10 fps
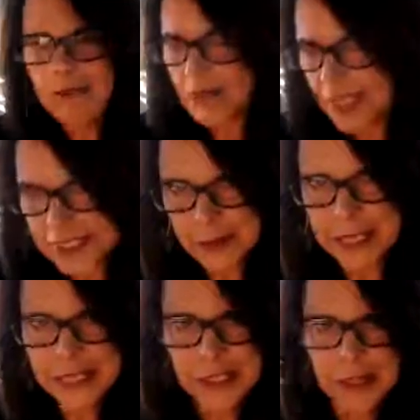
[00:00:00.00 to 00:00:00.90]
Lots of
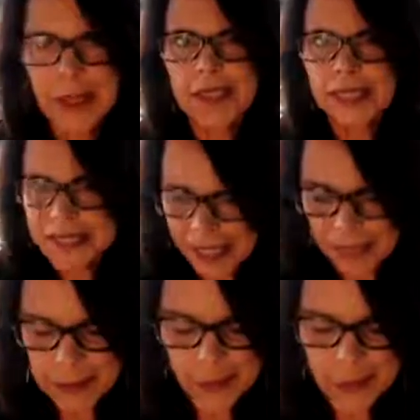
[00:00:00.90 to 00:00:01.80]
research about this,
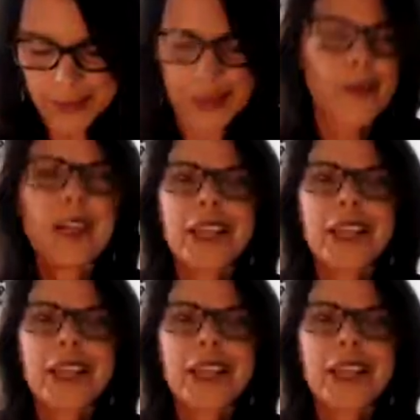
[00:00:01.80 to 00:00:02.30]
absolutely true.